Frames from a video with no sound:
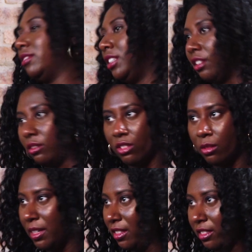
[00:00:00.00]
You know, so
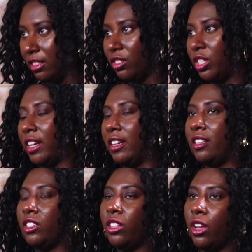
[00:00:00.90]
many things have
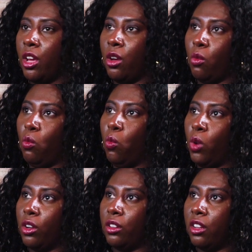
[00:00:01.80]
changed.
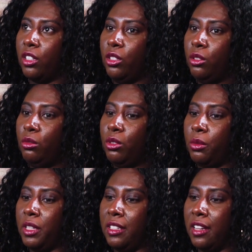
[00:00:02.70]
What are you
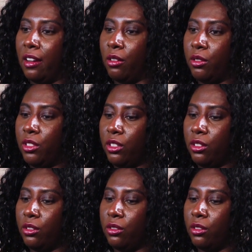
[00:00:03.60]
doing now to,
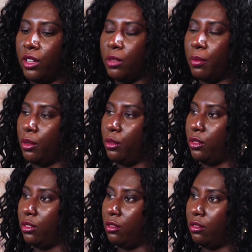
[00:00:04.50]
I
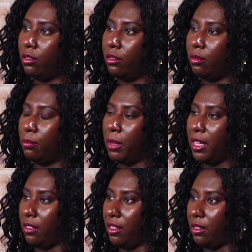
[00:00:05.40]
suppose,
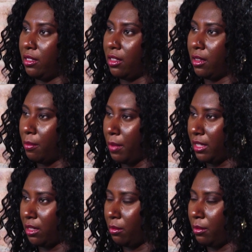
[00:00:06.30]
make
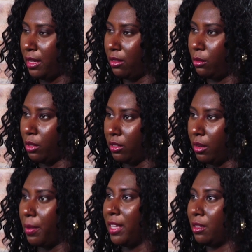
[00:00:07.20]
the world a
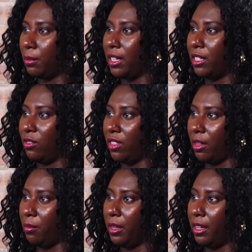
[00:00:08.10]
better place for them?